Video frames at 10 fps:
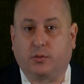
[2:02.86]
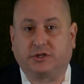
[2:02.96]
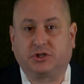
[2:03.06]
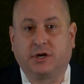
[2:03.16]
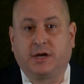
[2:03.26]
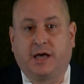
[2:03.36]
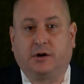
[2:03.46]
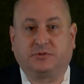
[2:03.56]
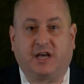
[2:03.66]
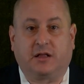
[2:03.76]
which
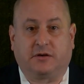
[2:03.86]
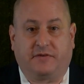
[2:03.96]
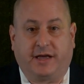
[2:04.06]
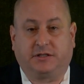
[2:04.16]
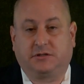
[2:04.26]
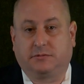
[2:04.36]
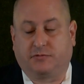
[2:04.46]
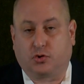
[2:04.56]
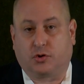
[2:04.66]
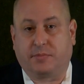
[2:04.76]
helps elevate
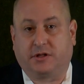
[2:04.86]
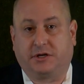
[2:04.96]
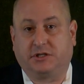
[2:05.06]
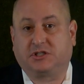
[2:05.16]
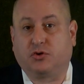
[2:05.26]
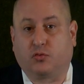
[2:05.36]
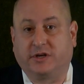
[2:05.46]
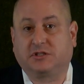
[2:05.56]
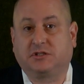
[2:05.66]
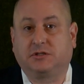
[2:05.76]
vulnerabilities and
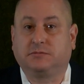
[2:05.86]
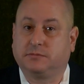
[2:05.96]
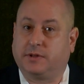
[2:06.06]
risks